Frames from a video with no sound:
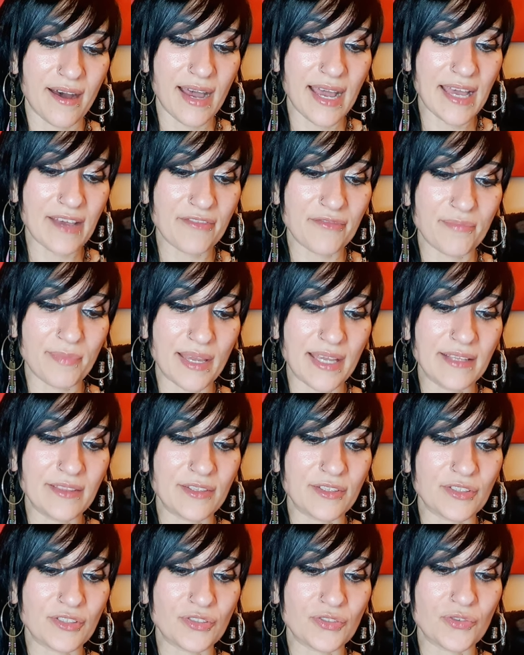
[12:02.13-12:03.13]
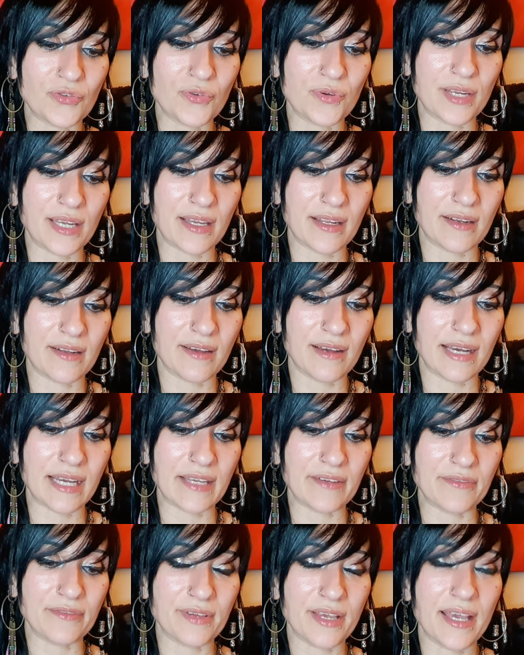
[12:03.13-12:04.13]
I have made the story
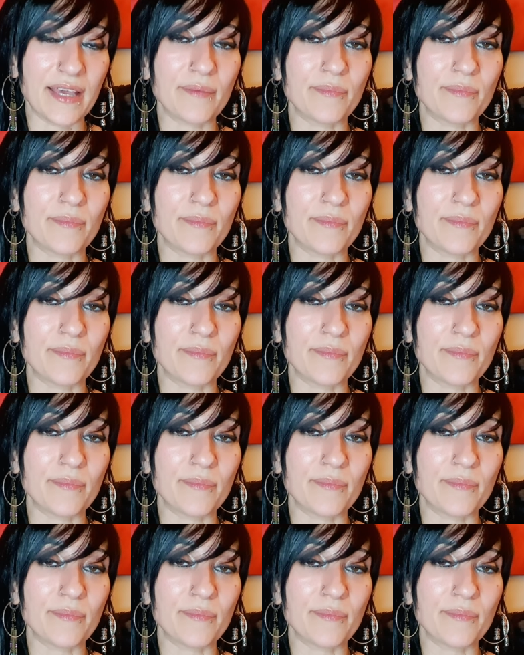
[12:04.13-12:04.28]
alive